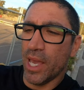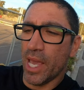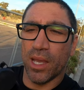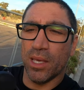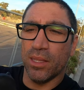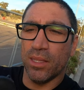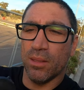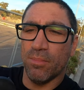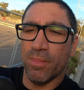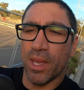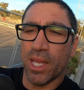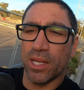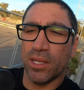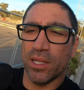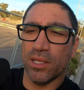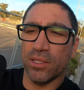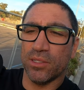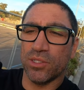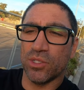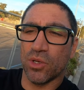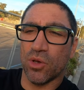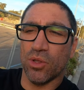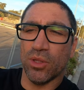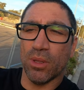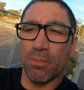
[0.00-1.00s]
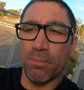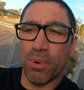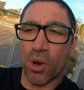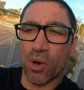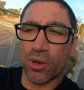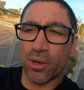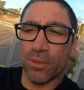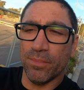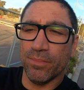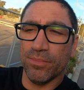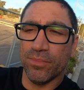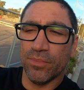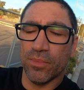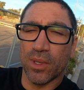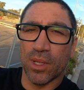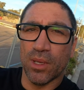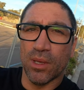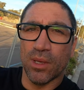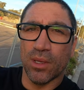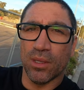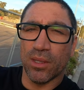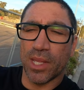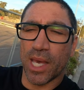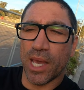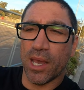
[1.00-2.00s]
And the magnets on the bottom,
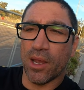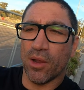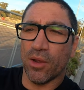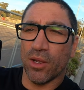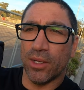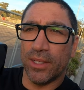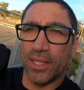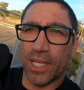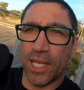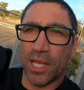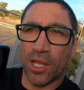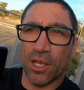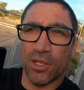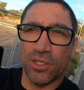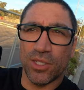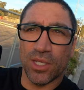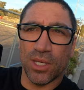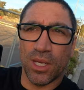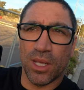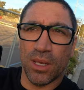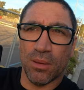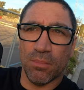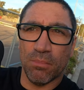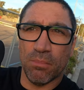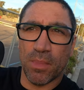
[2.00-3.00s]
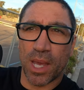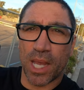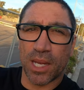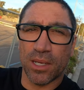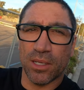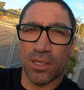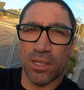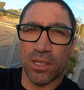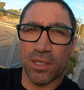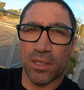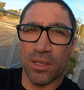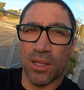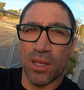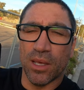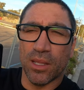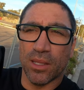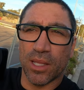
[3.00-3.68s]
they are a neodymium magnet.